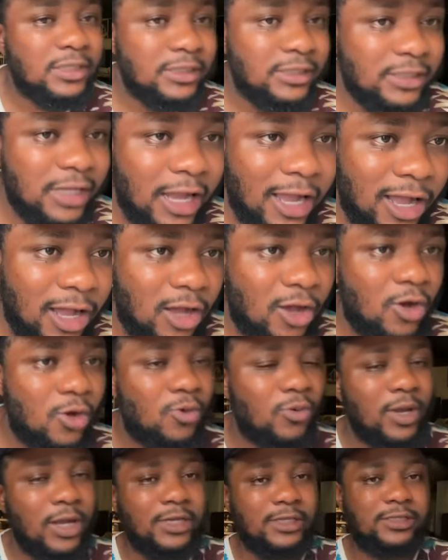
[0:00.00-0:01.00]
Now,
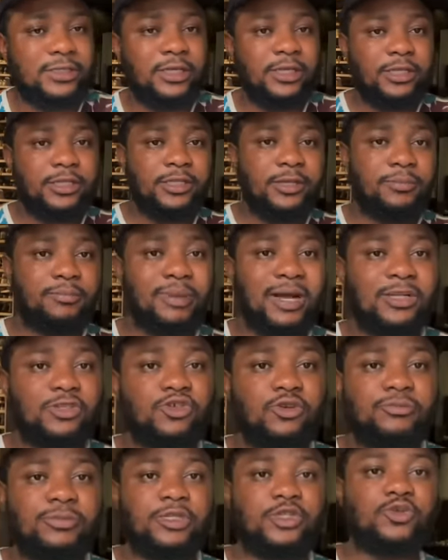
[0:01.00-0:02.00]
we are seeing the
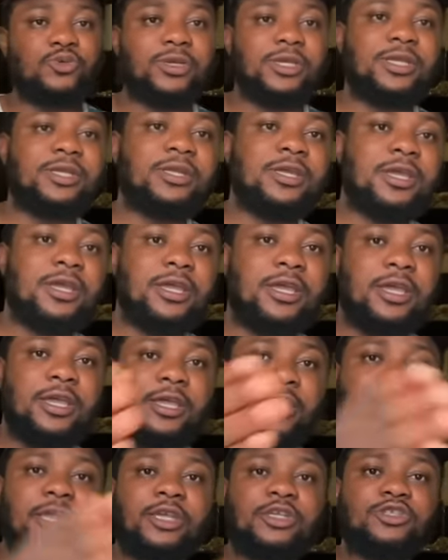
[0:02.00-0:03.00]
battle between
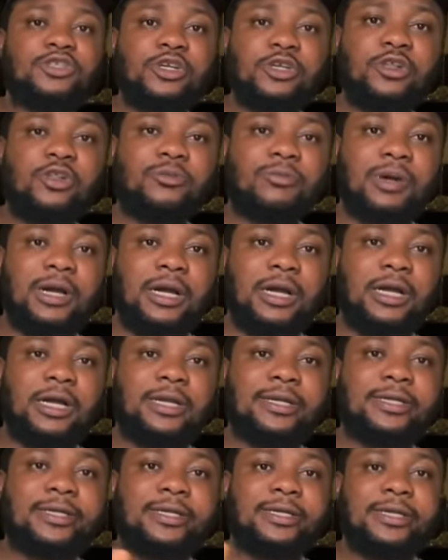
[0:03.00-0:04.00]
Kendrick
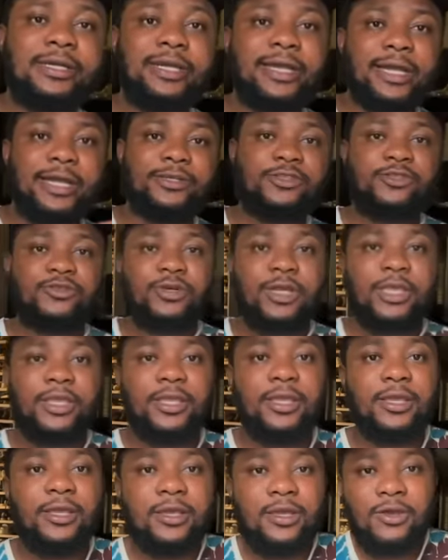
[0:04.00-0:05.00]
Lamar and Drake.
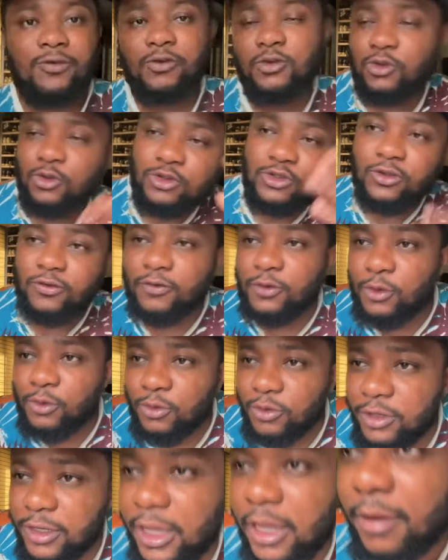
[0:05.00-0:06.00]
For those of you
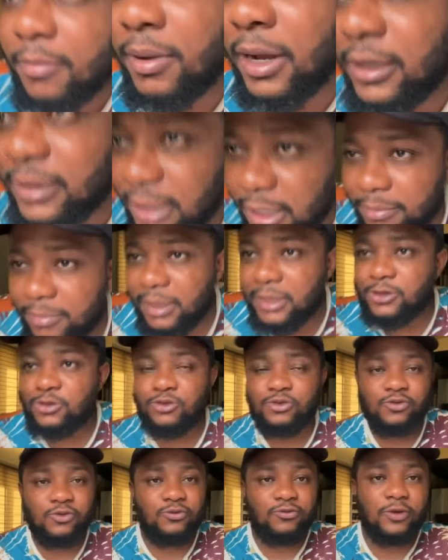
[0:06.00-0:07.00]
who care about that battle
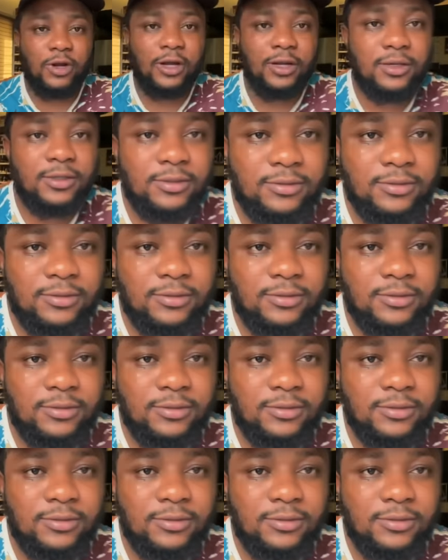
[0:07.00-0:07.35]
so far.